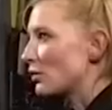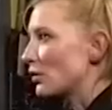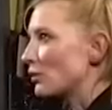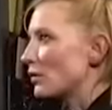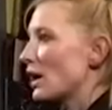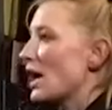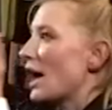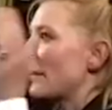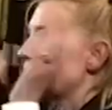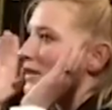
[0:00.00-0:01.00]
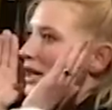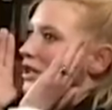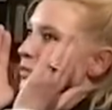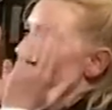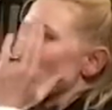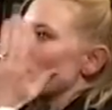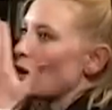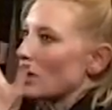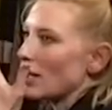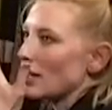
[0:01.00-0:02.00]
the room, and the sounds within your
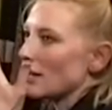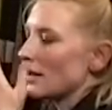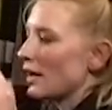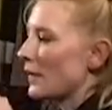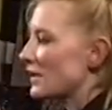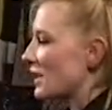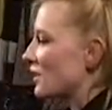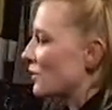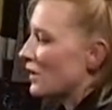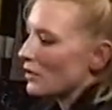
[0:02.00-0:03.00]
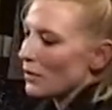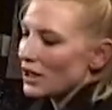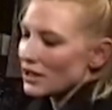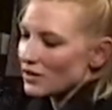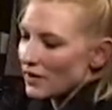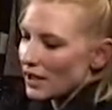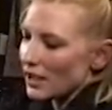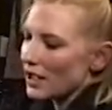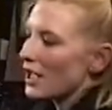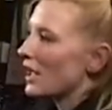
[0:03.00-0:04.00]
body, and the sounds within the immediate
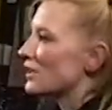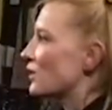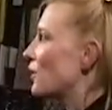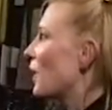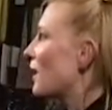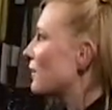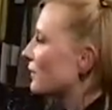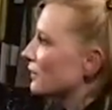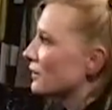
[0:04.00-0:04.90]
sphere. And so you have,